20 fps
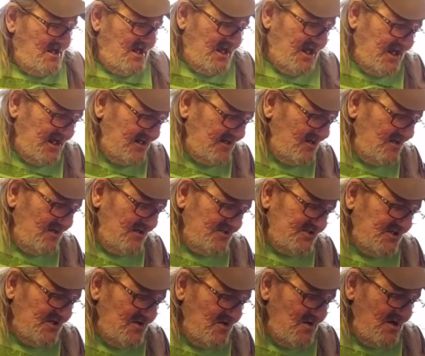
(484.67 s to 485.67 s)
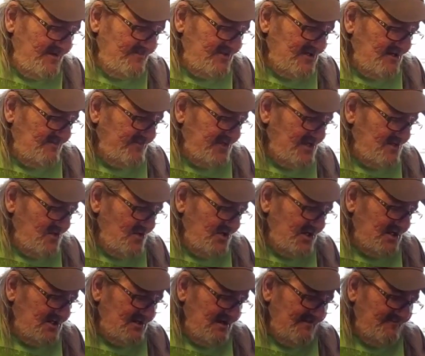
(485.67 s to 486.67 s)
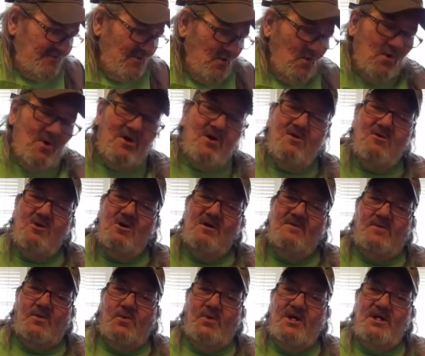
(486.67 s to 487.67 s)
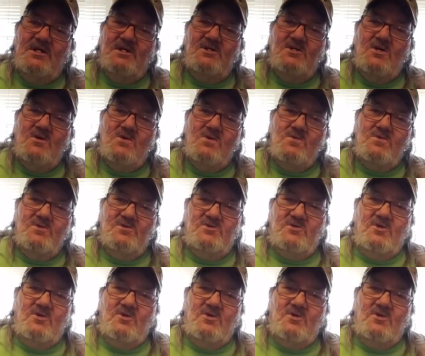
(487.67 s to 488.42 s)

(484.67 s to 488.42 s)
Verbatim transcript: And also, I'm going to be looking up oil of oregano.